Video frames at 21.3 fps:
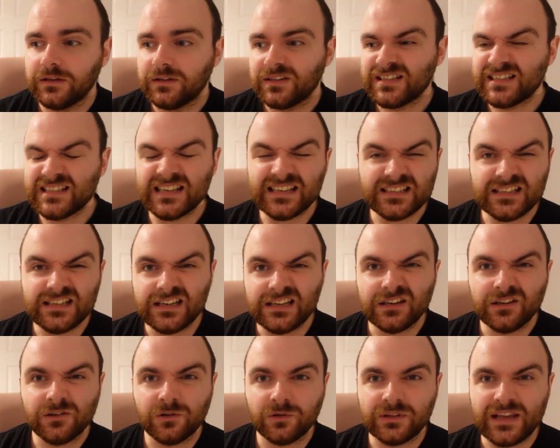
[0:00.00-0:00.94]
16
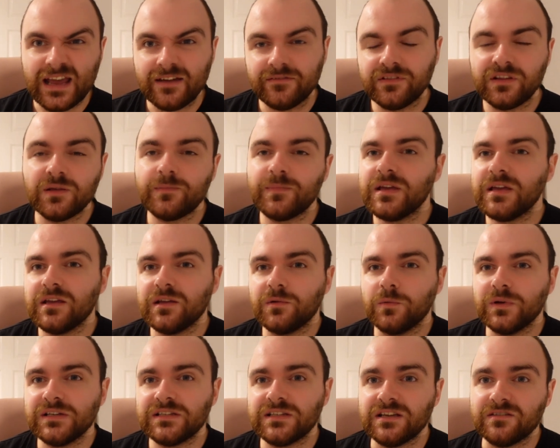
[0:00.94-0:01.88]
year old heavily peated
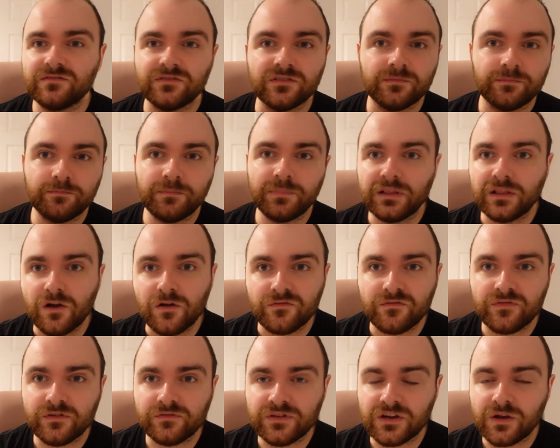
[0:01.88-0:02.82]
whiskey for below
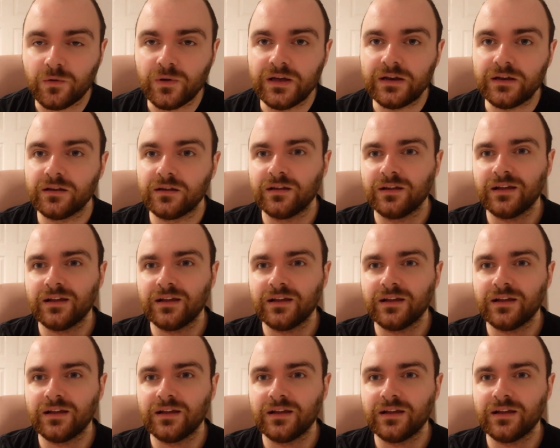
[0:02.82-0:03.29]
50 quid.